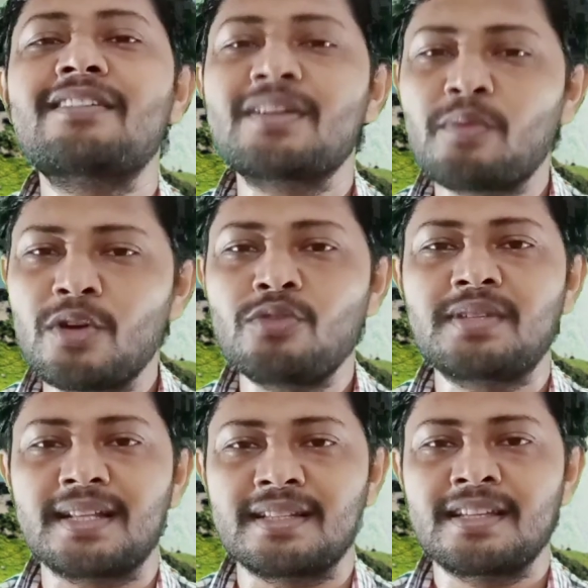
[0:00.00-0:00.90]

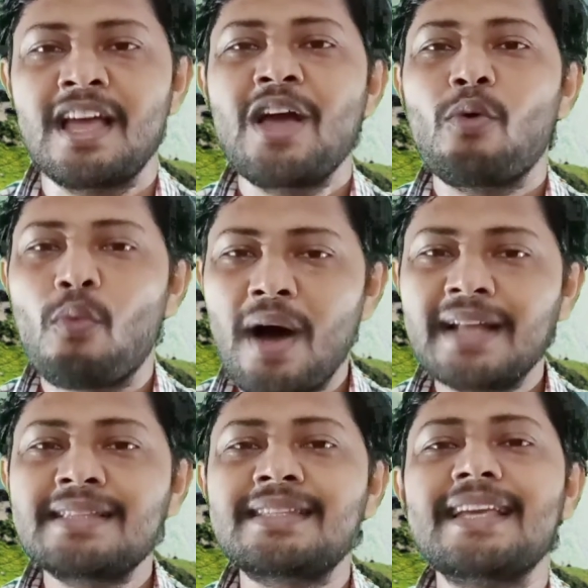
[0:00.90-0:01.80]
revolutions
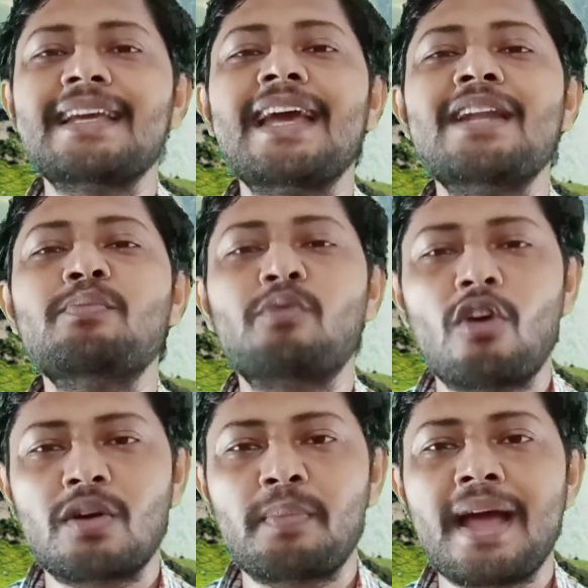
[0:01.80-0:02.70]
once again
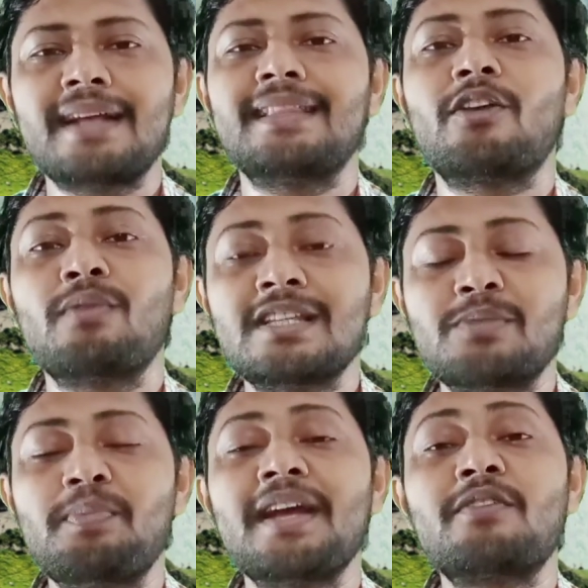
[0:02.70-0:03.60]
brought back the
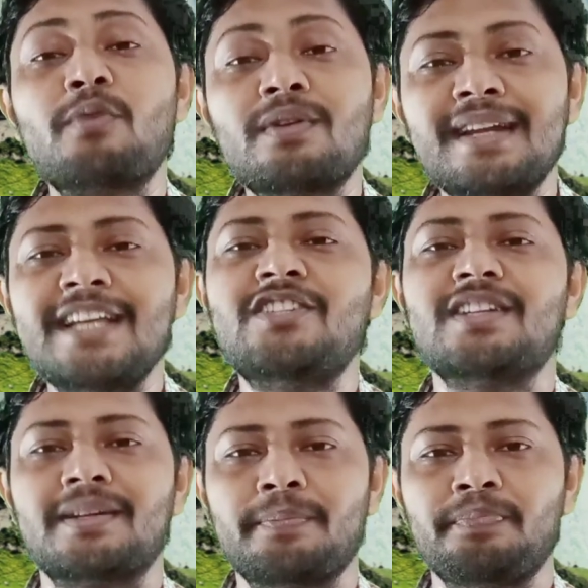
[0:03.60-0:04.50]
respect for
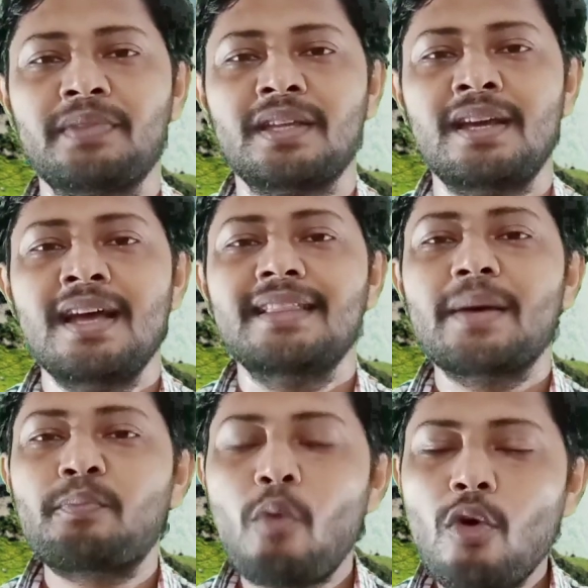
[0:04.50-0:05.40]
nature.
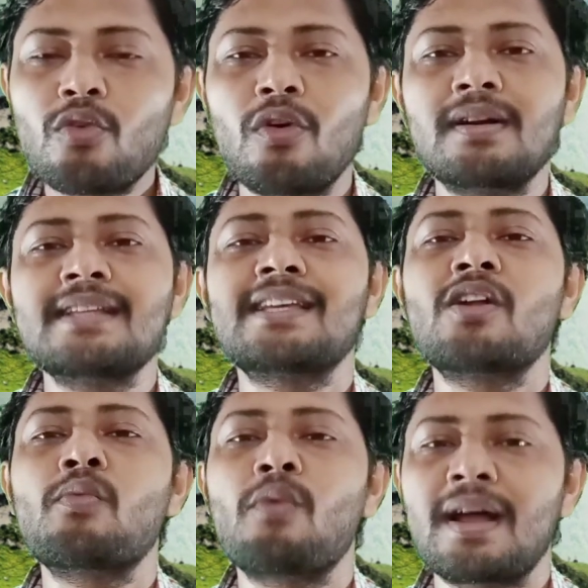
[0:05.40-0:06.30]
The poor condition
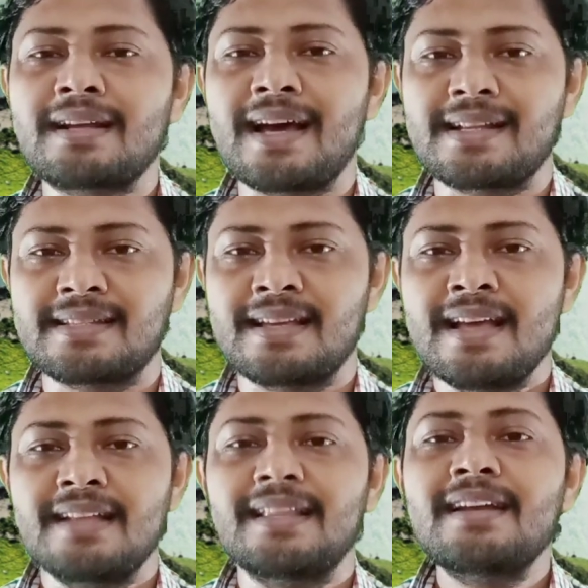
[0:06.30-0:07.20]
of workers,
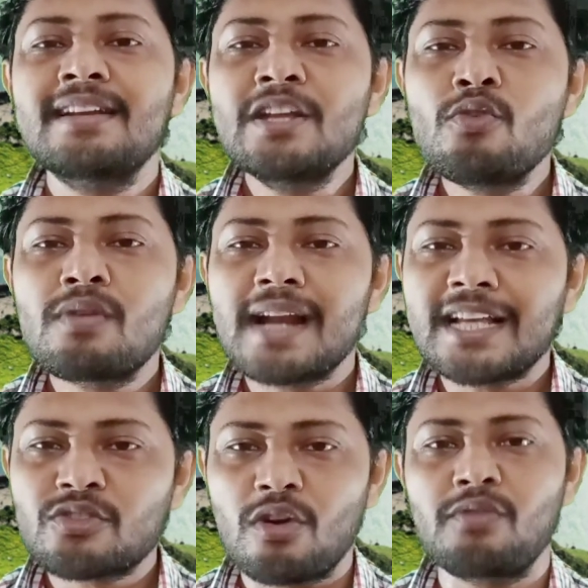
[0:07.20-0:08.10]
the new
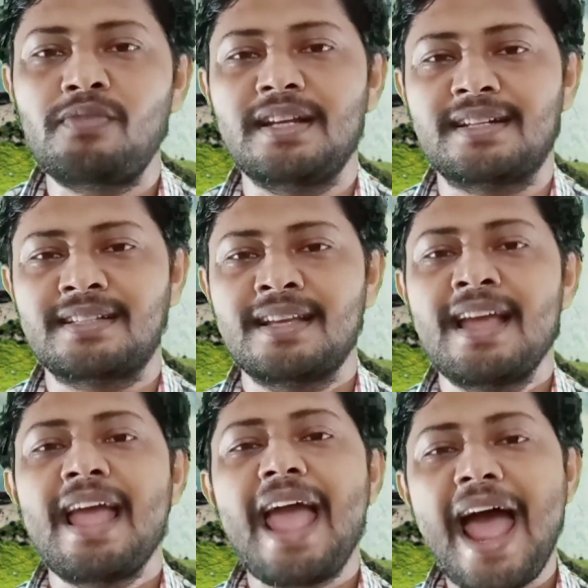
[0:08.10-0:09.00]
class conflicts,
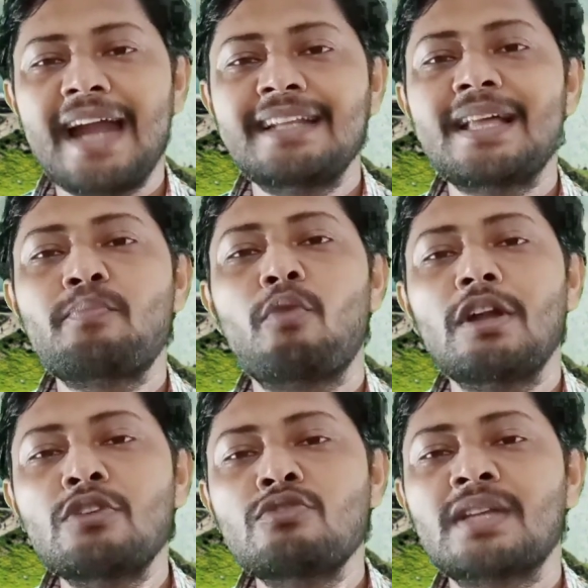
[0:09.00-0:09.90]
and the
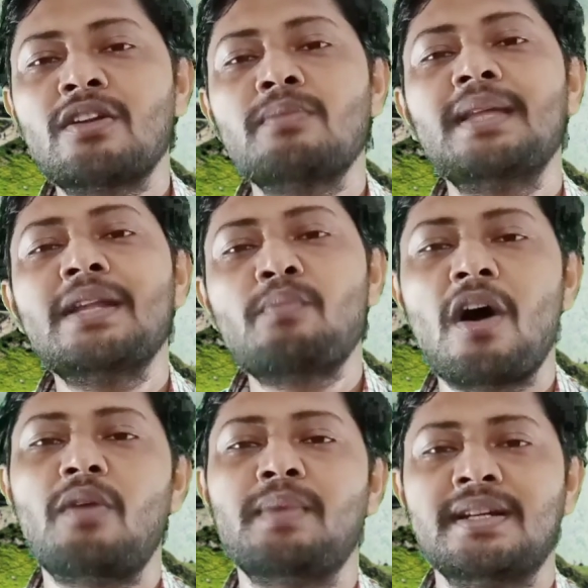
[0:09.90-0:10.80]
pollution of the
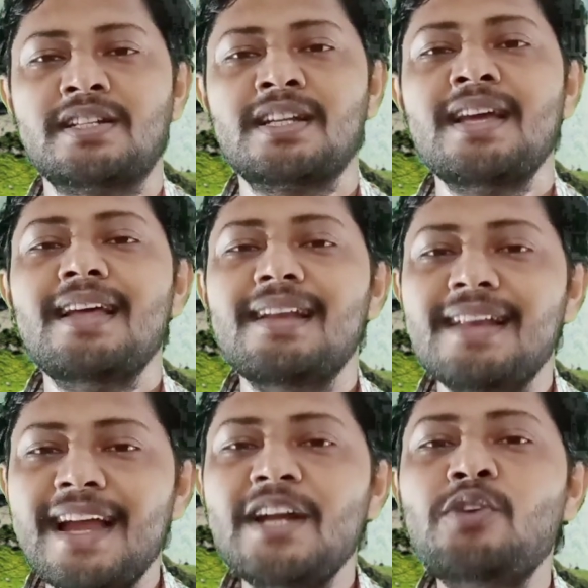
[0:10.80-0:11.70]
environment
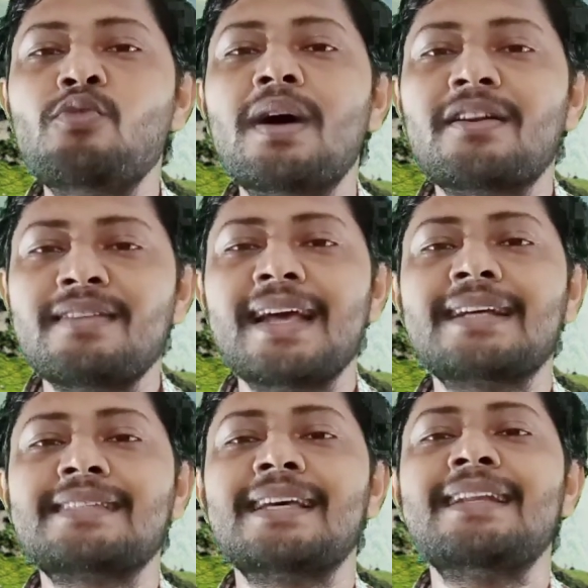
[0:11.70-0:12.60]
led to a
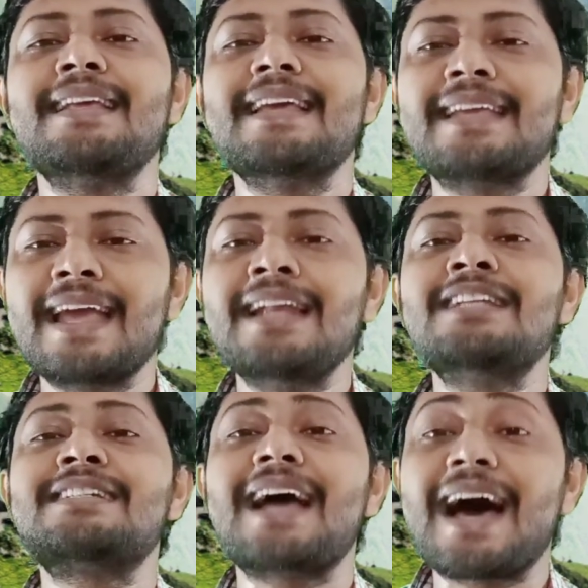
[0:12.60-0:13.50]
reaction
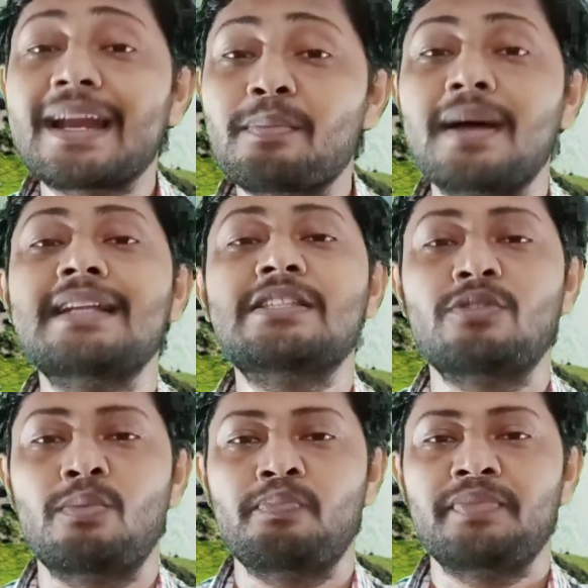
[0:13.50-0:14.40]
against
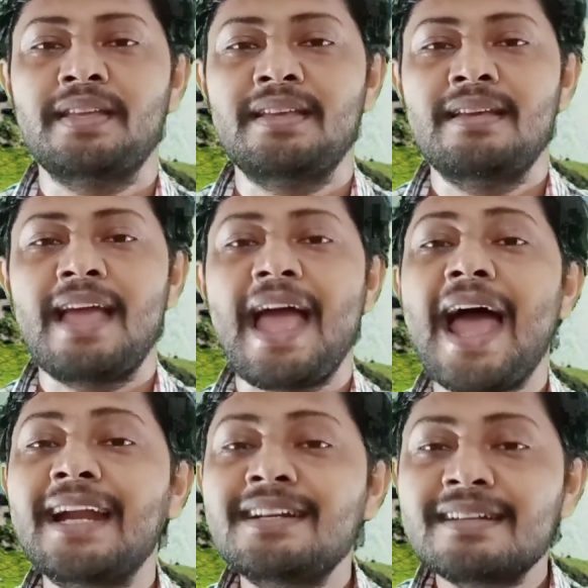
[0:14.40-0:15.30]
urbanism
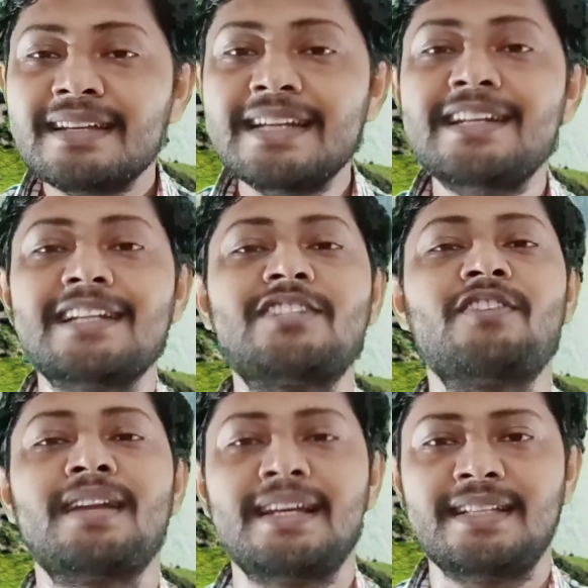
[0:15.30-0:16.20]
and
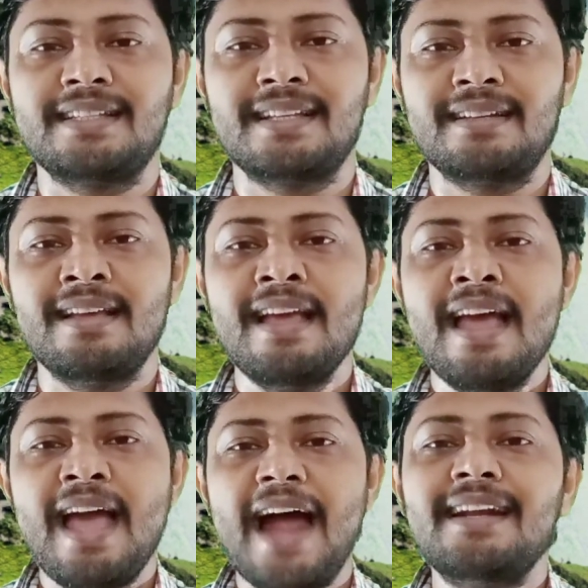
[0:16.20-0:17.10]
industrialization,
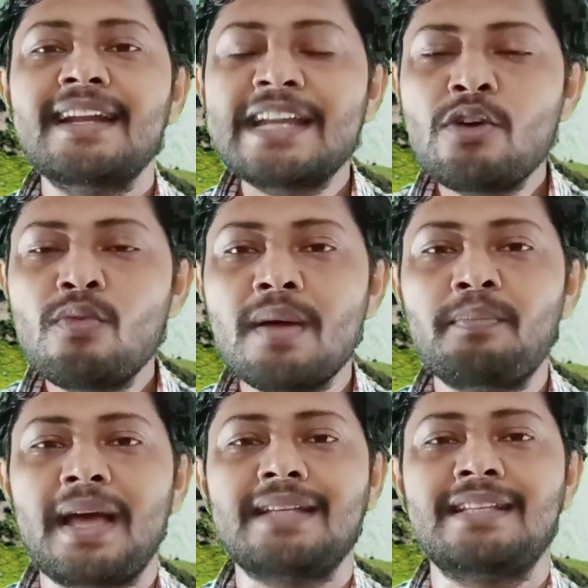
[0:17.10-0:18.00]
and a new
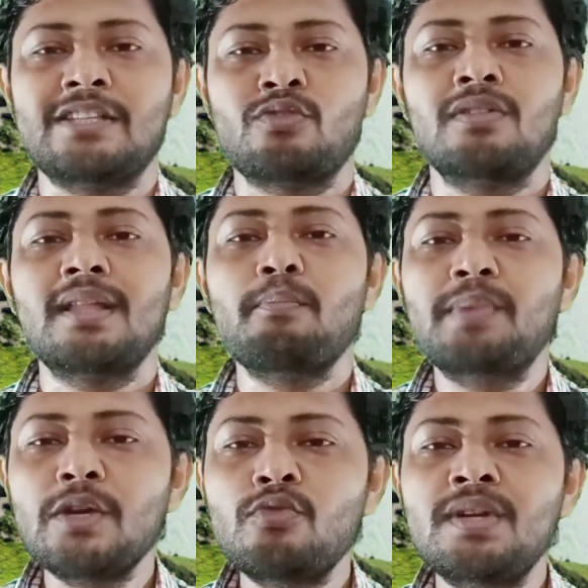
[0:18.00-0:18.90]
emphasis on the
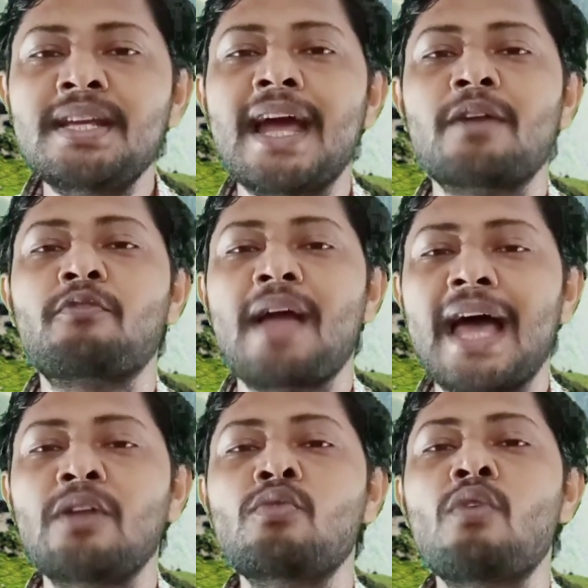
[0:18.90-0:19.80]
beauty and
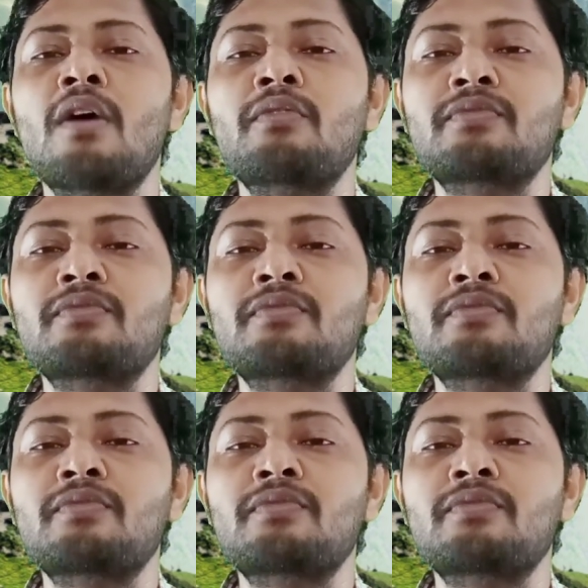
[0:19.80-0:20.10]
value of